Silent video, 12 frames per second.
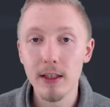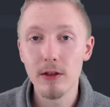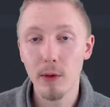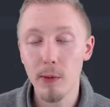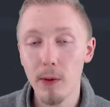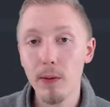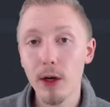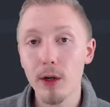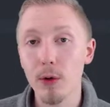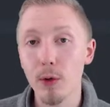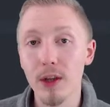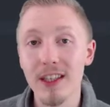So we want to
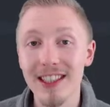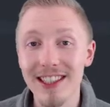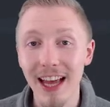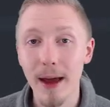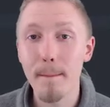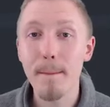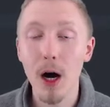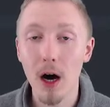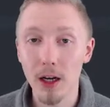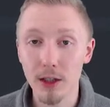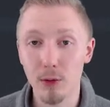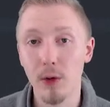call the set
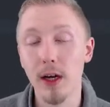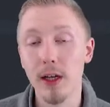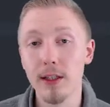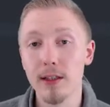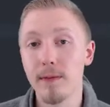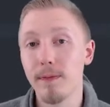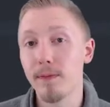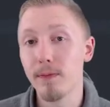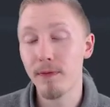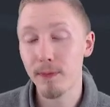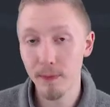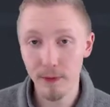password
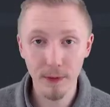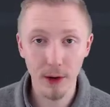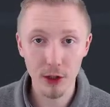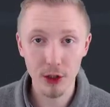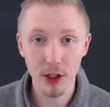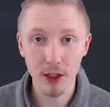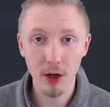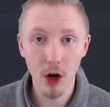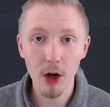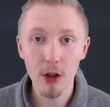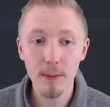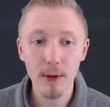function
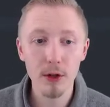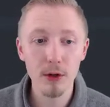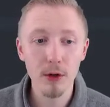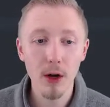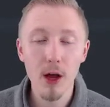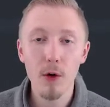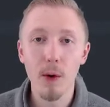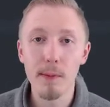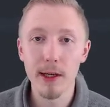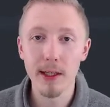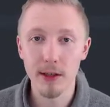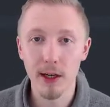on the model when
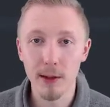we assign the